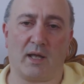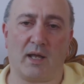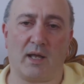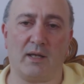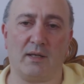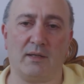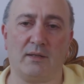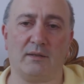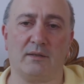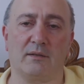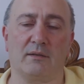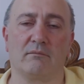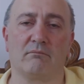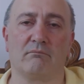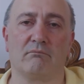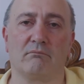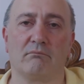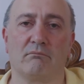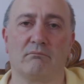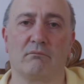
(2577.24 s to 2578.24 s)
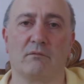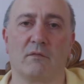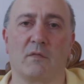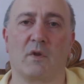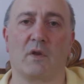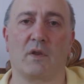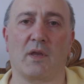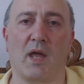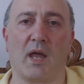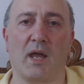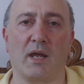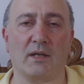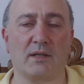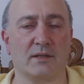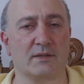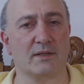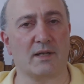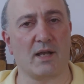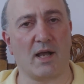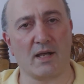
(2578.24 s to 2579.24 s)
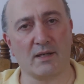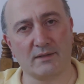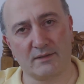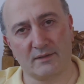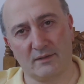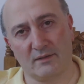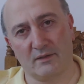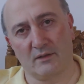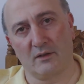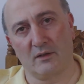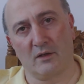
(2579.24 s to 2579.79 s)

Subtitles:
and they discuss